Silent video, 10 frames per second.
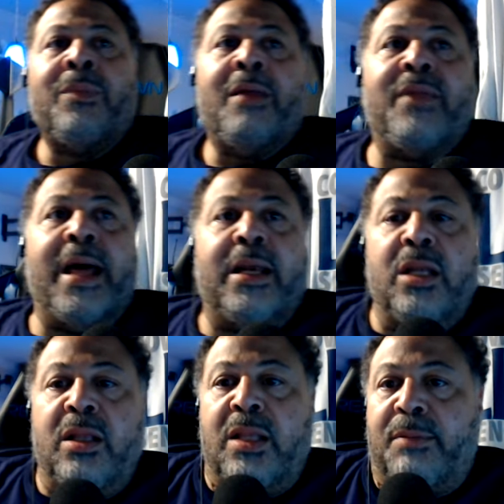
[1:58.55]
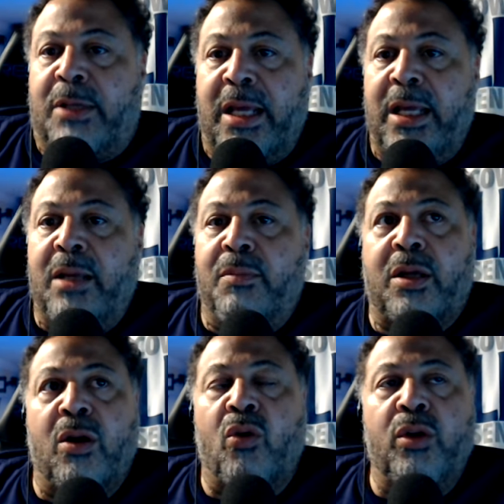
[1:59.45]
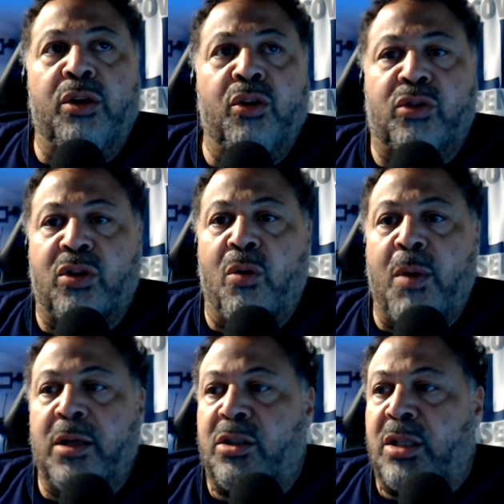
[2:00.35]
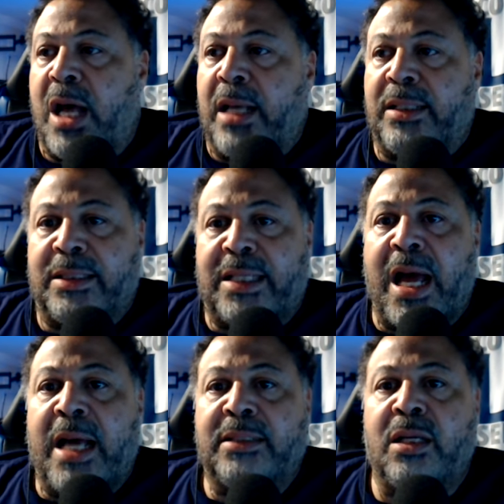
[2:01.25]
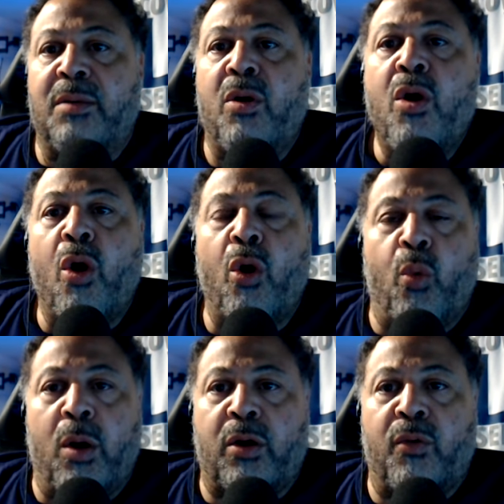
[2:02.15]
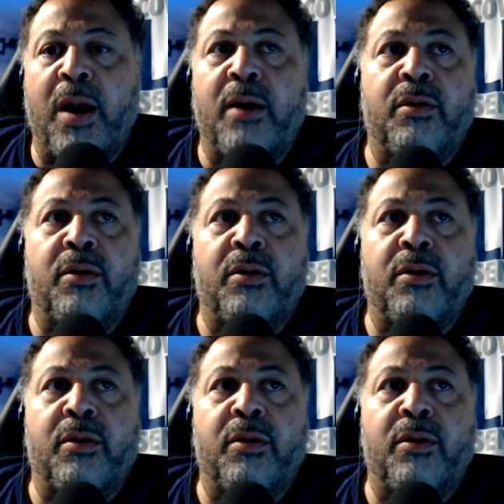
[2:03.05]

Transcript: that the team can only do so much to disguise them or work around